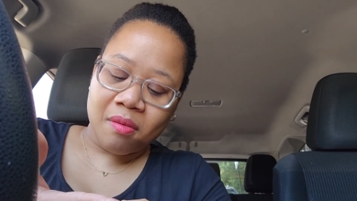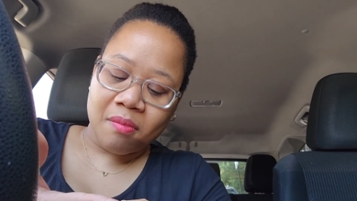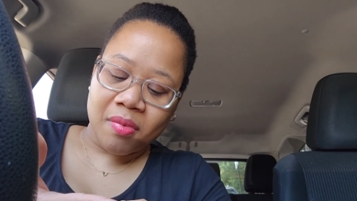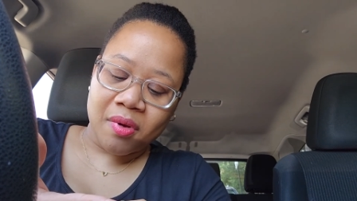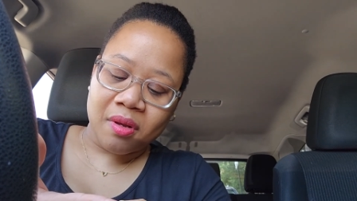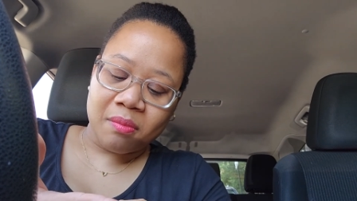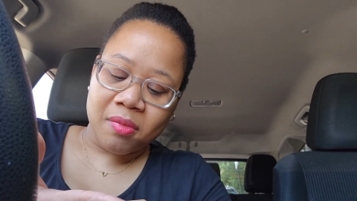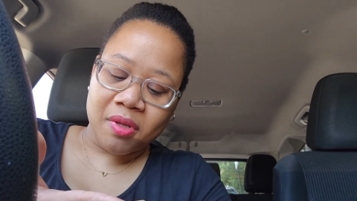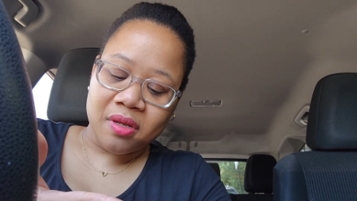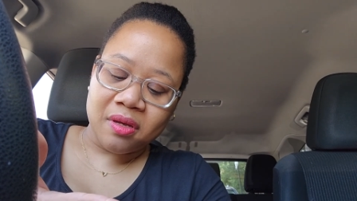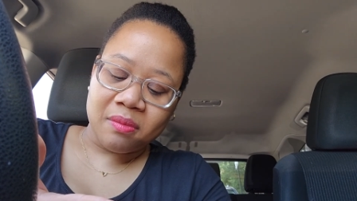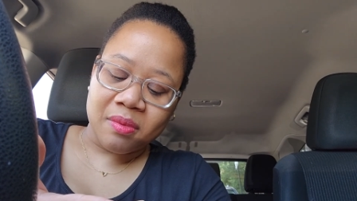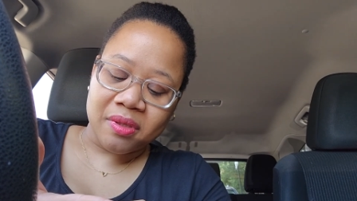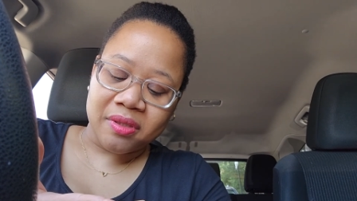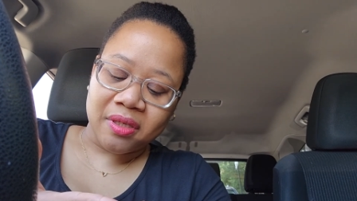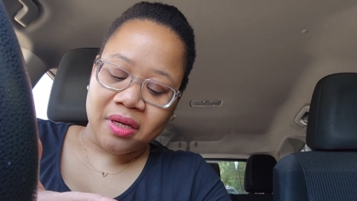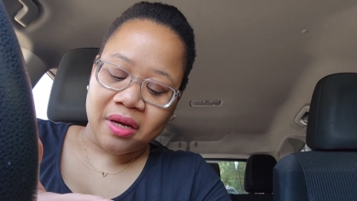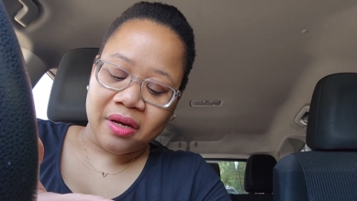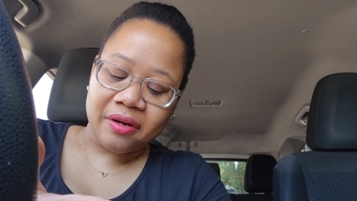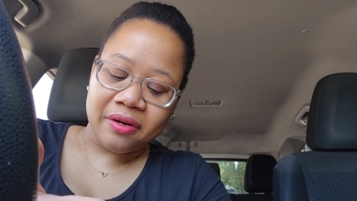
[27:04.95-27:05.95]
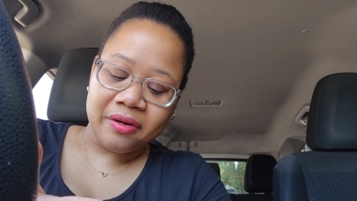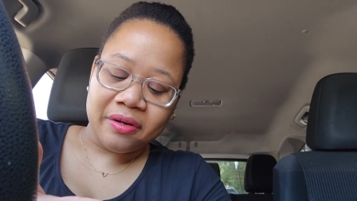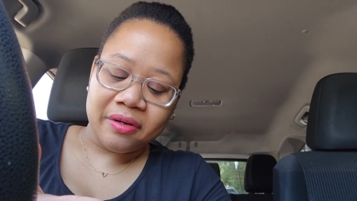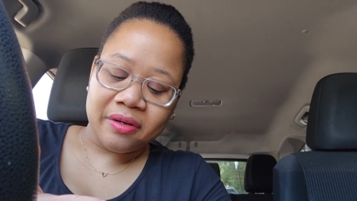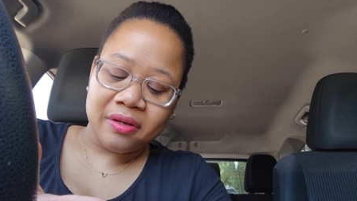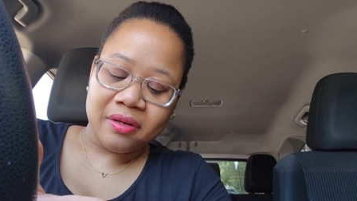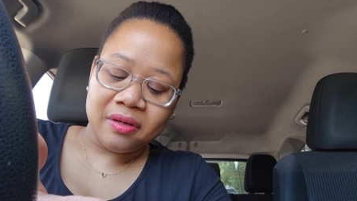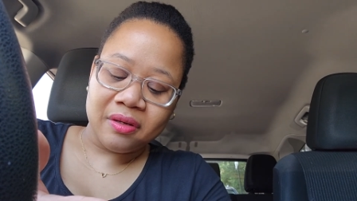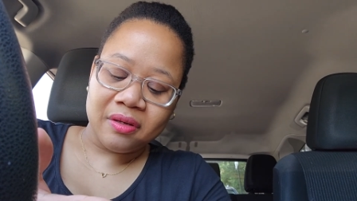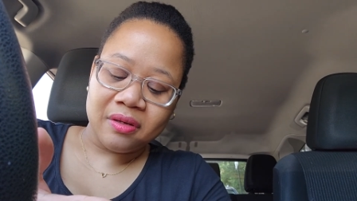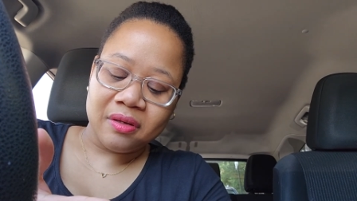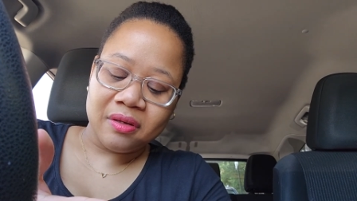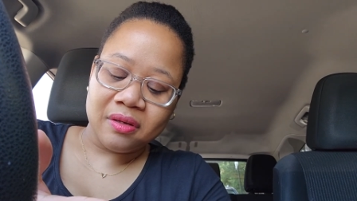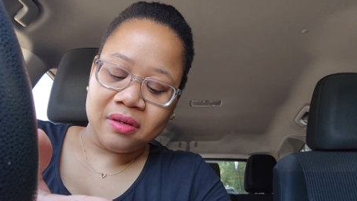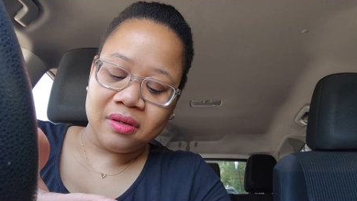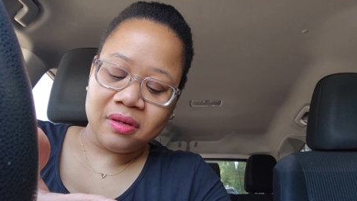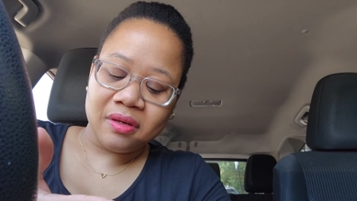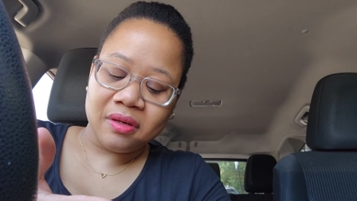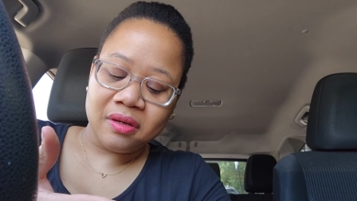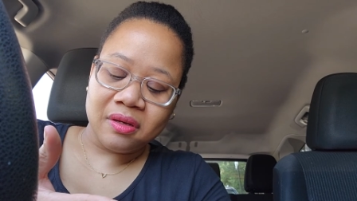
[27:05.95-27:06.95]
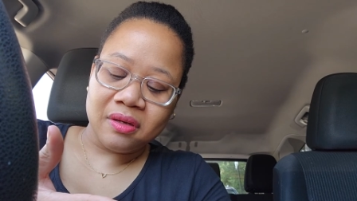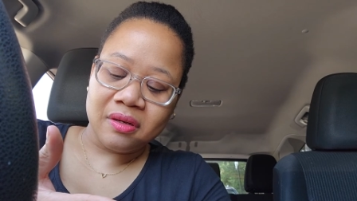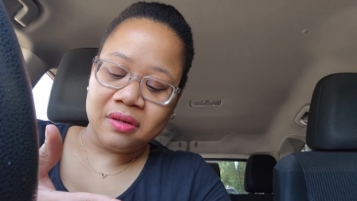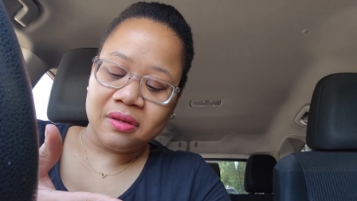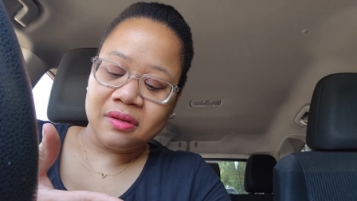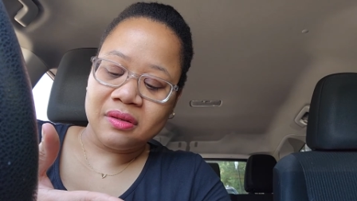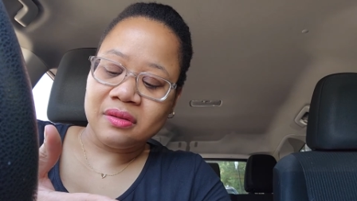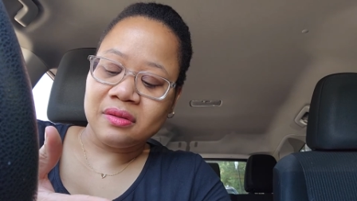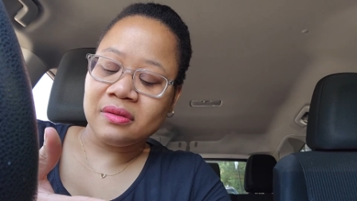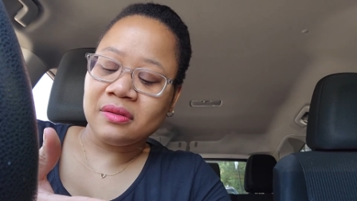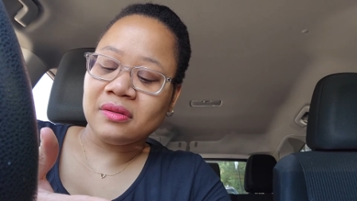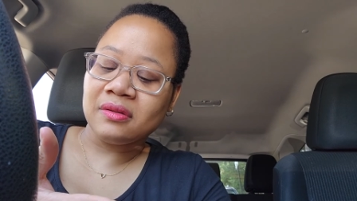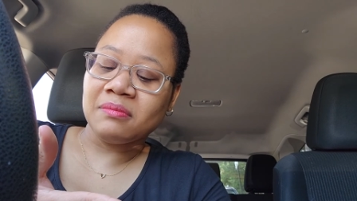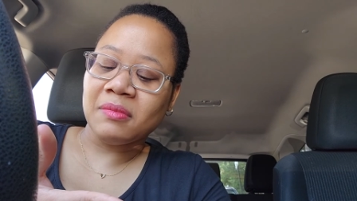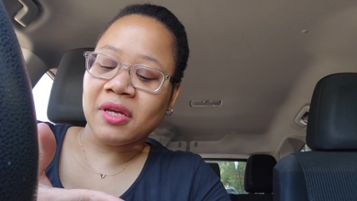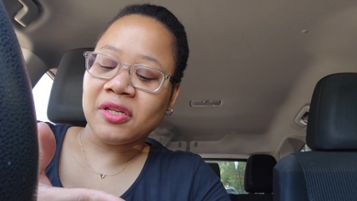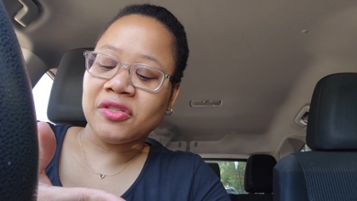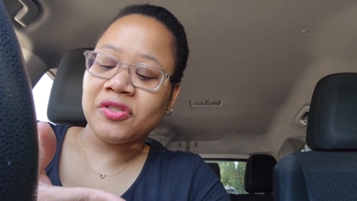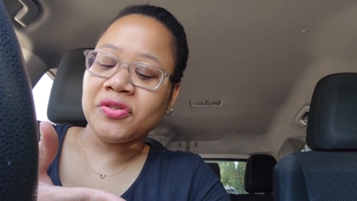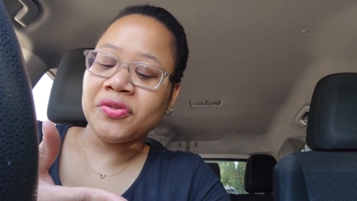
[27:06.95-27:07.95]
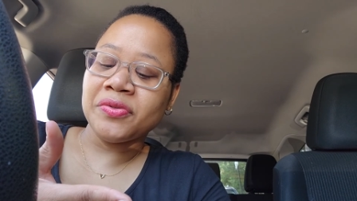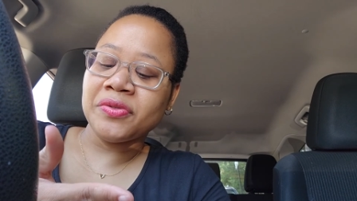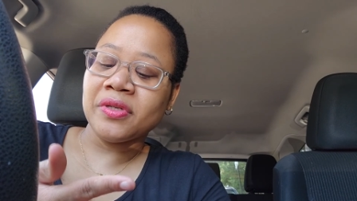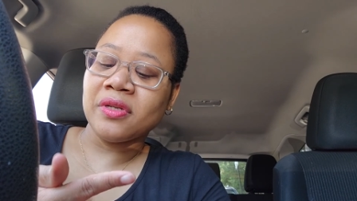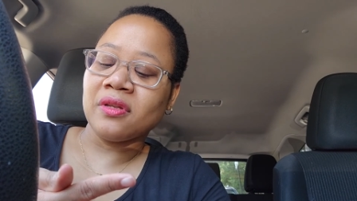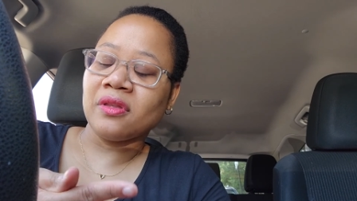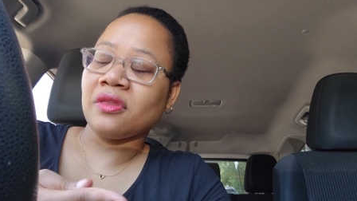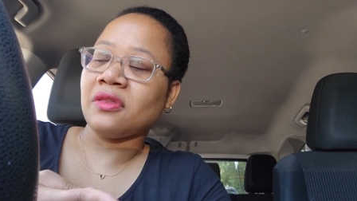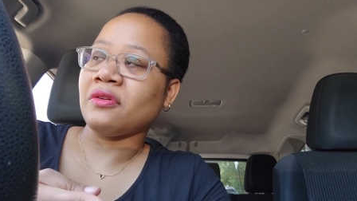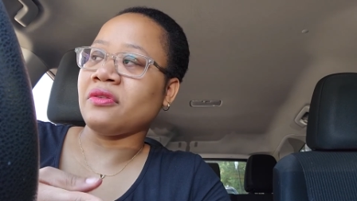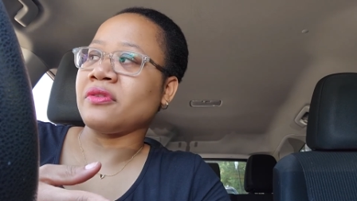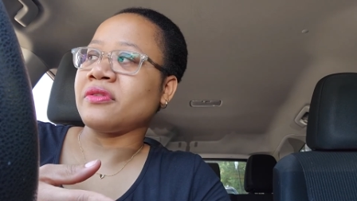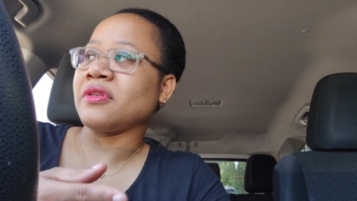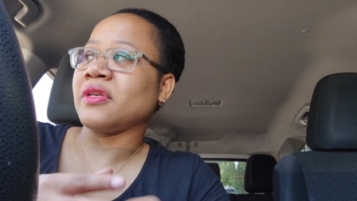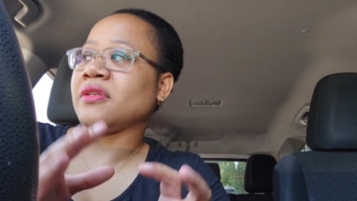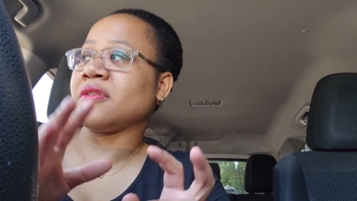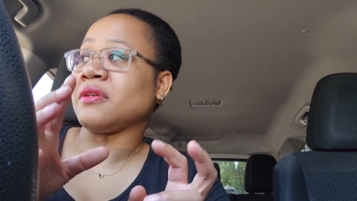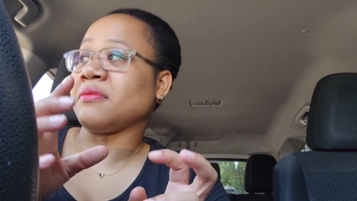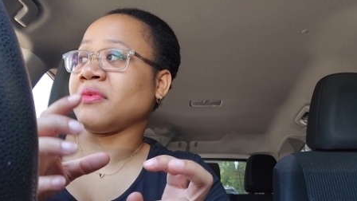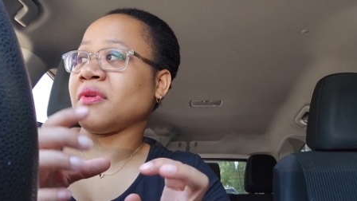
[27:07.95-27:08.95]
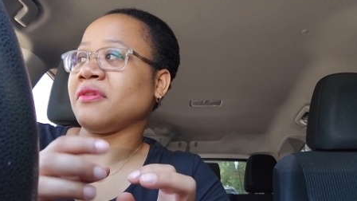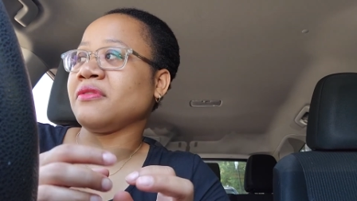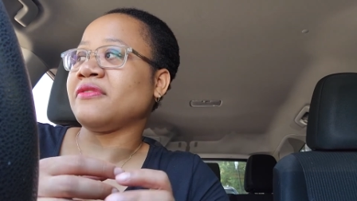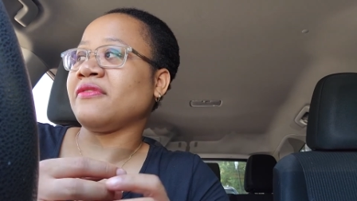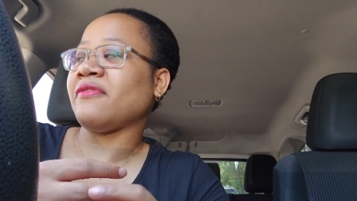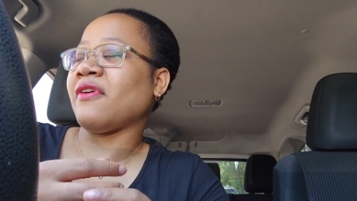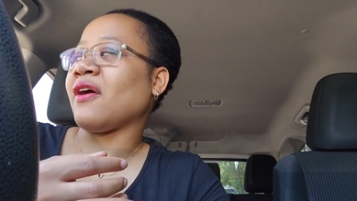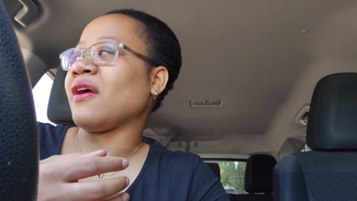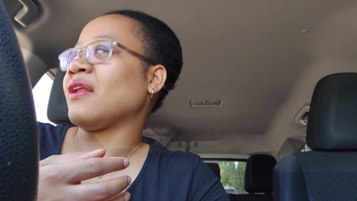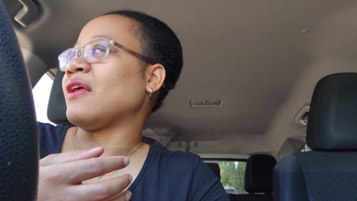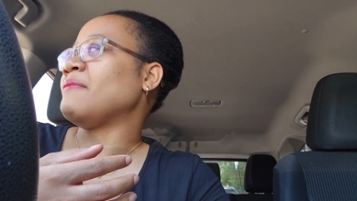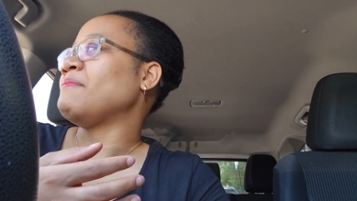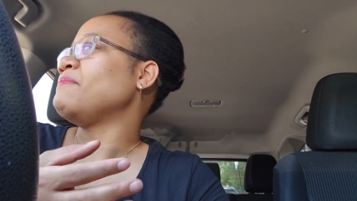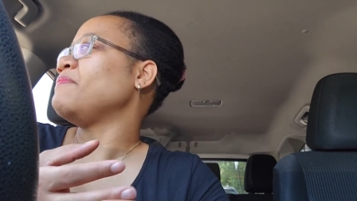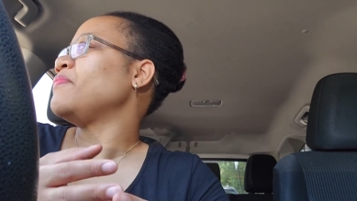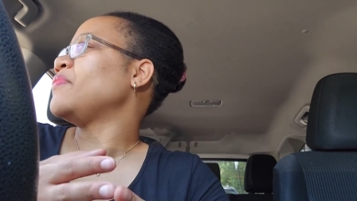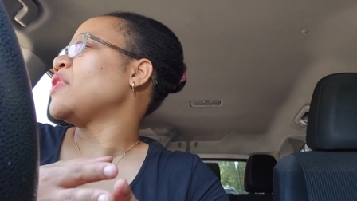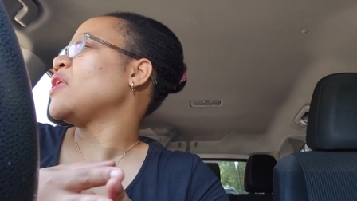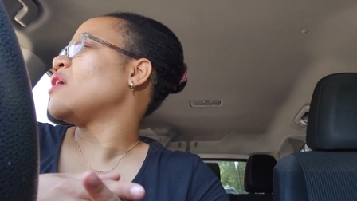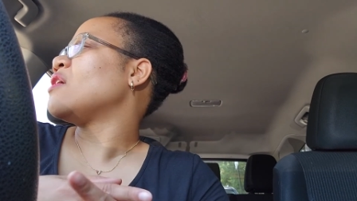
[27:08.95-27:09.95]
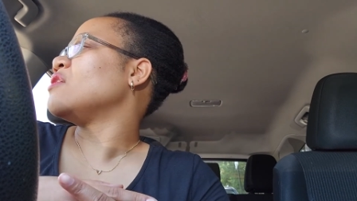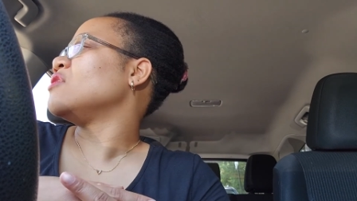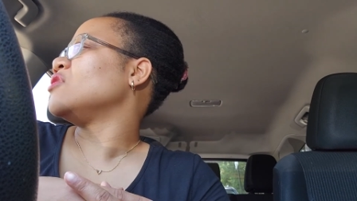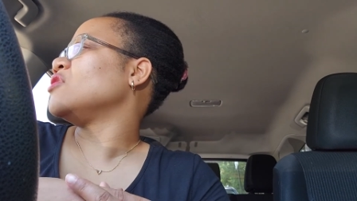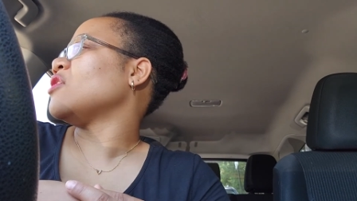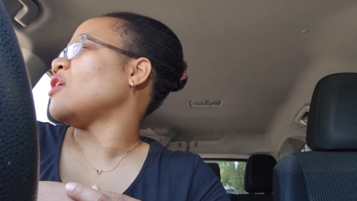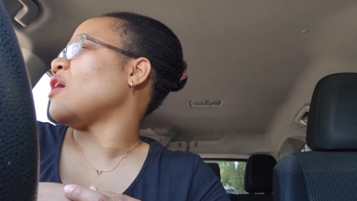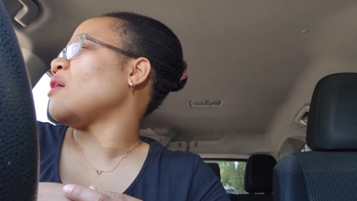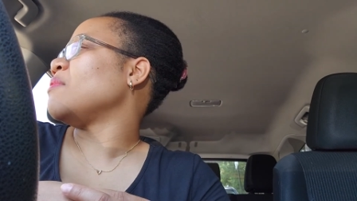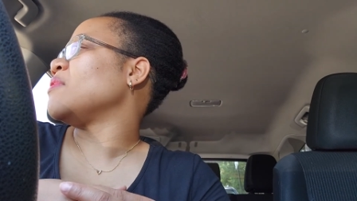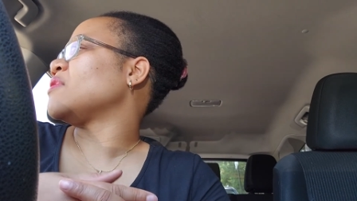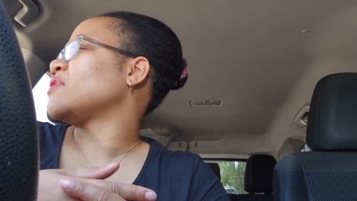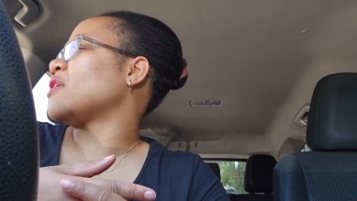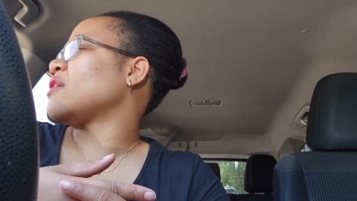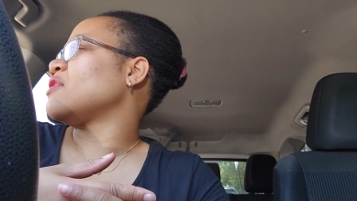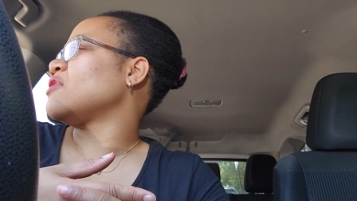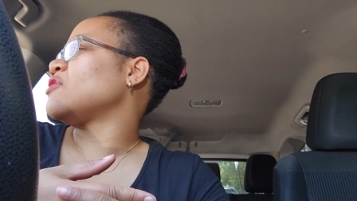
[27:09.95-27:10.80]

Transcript: But I'm a little bit tired, and my Tuesday to Thursday, sometimes Friday, job is kind